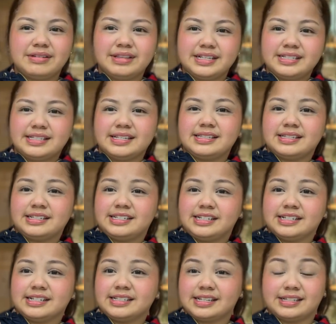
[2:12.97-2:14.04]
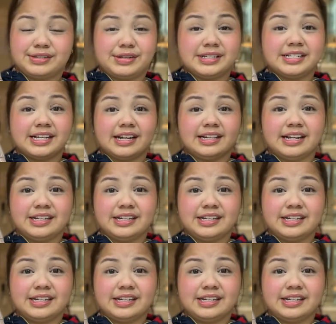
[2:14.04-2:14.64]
This is Adidas. As you can tell,